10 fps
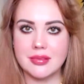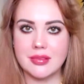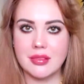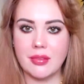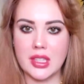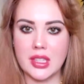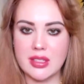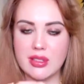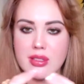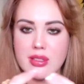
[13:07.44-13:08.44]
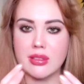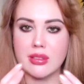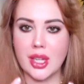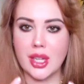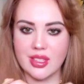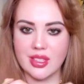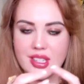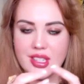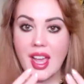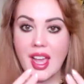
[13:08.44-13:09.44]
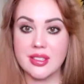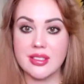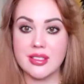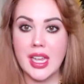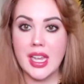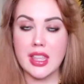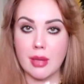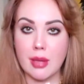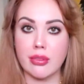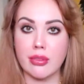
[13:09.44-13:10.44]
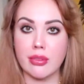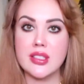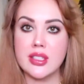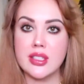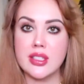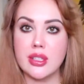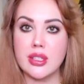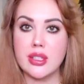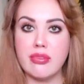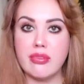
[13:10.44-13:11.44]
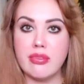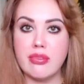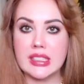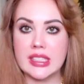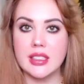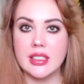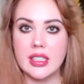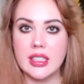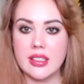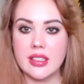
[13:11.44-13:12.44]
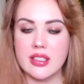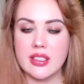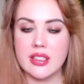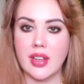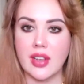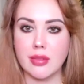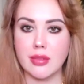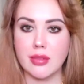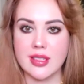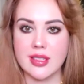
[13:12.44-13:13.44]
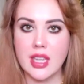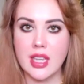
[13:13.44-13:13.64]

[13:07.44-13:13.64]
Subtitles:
This sludge or this ice that prevents you from feeling this divine presence,